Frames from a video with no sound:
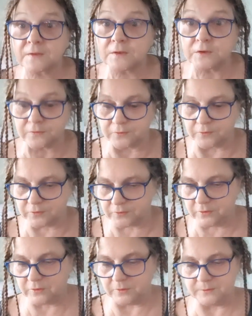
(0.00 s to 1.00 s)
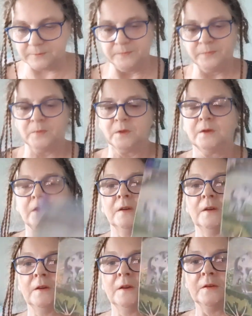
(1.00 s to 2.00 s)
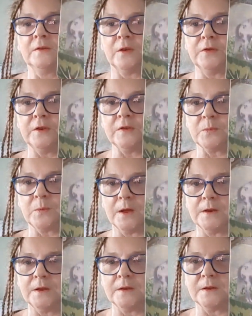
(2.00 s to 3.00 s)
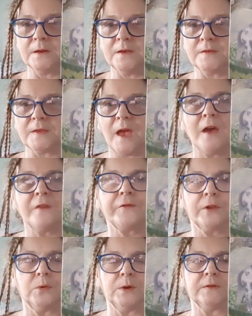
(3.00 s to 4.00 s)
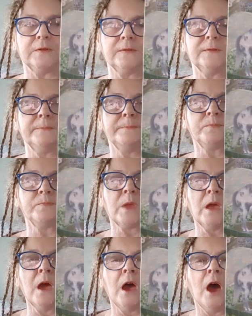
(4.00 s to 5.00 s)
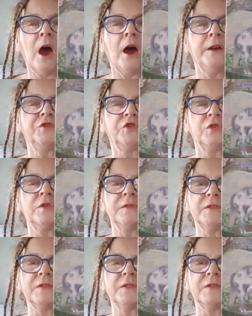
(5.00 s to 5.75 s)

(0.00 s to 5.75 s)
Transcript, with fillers: are different too. So this one is affluence. I choose